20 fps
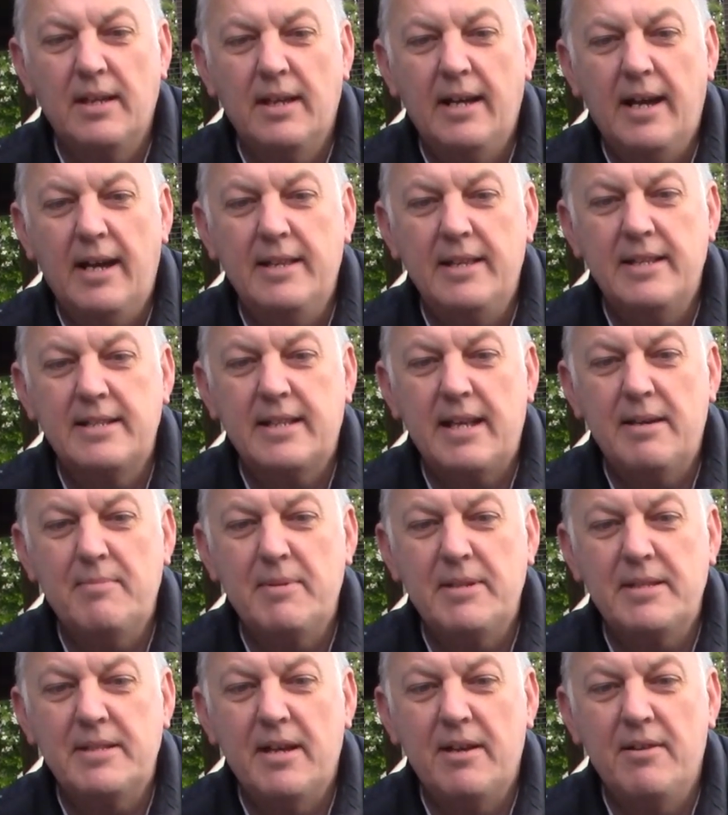And this can be
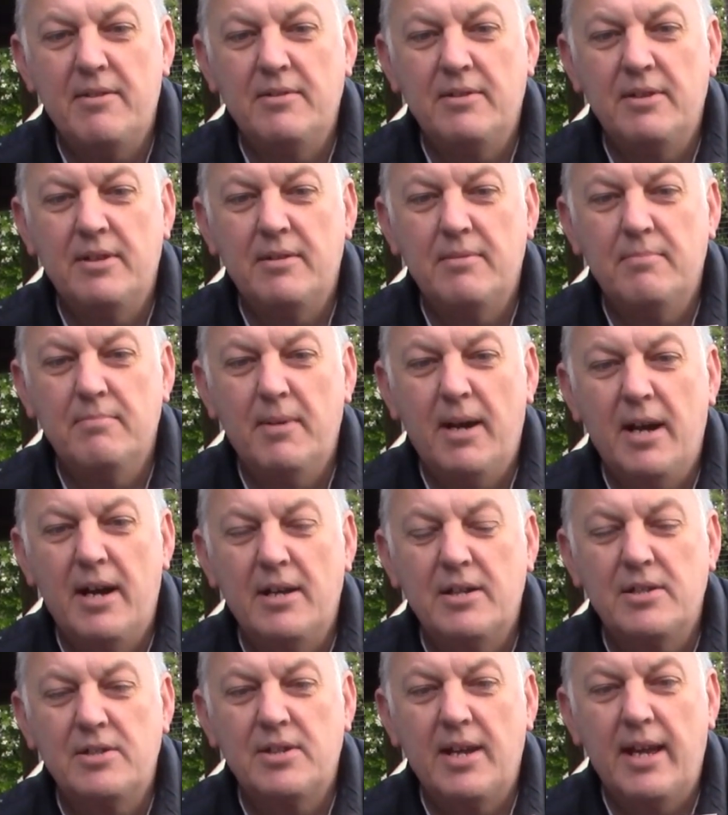sown
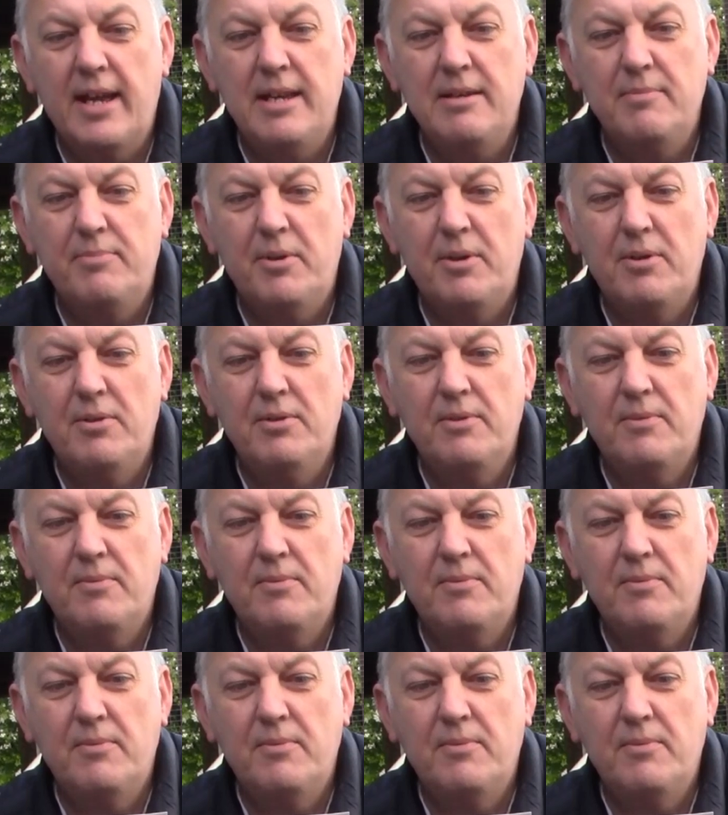March, April.